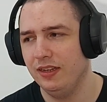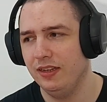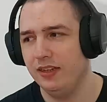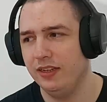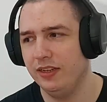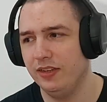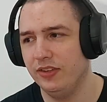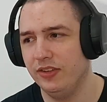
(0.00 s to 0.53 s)
you
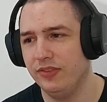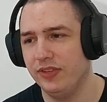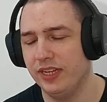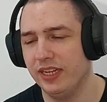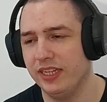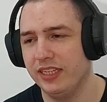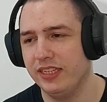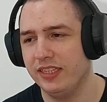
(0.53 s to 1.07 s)
know they've got
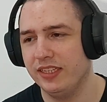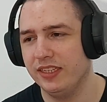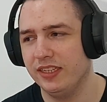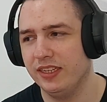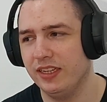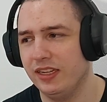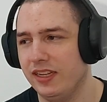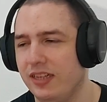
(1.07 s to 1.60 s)
like
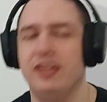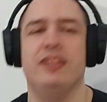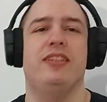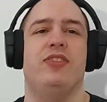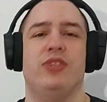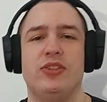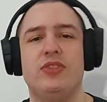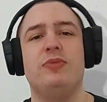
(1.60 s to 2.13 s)
uh, they
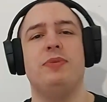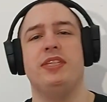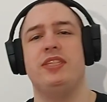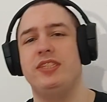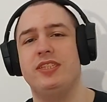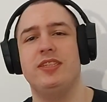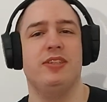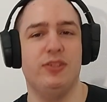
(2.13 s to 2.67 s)
try to speak
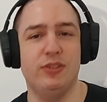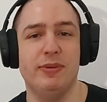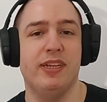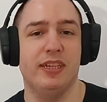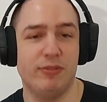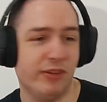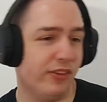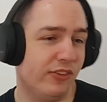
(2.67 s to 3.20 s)
human
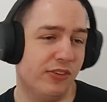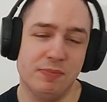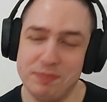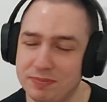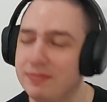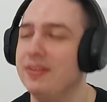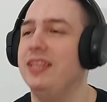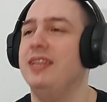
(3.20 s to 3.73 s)
language
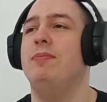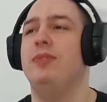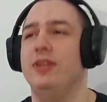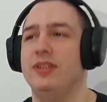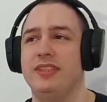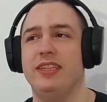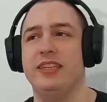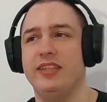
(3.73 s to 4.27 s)
but
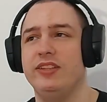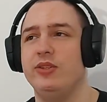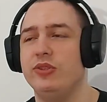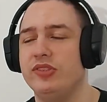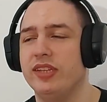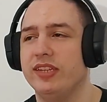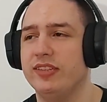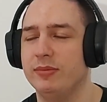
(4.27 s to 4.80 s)
they, they use
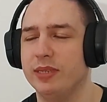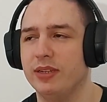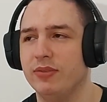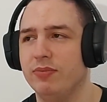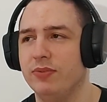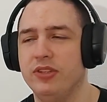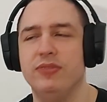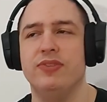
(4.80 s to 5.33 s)
like some kind of
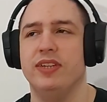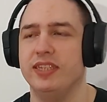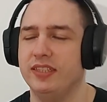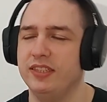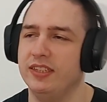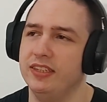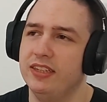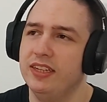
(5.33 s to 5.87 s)
modified uh,